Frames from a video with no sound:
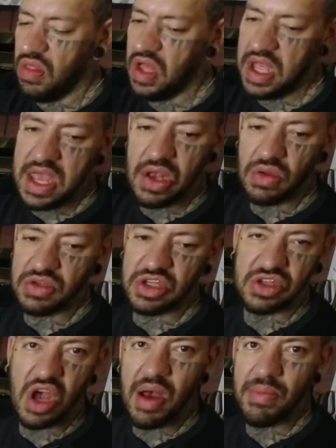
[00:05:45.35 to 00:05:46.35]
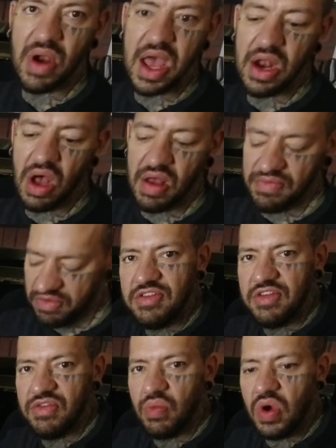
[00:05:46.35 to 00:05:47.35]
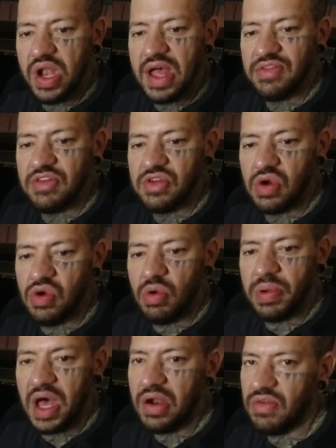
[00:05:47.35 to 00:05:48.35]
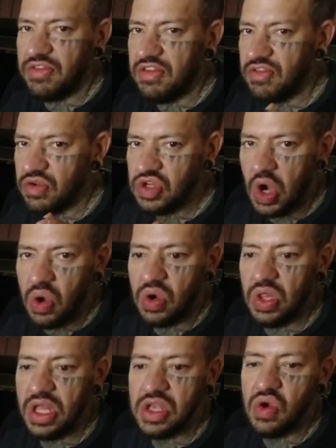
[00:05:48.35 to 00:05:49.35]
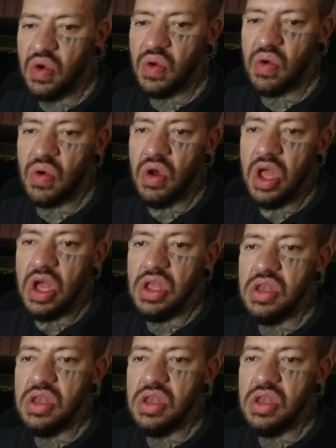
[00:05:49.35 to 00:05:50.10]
The ink will just come right off. This is 1 ounce Eternal bottles. These are totally cool.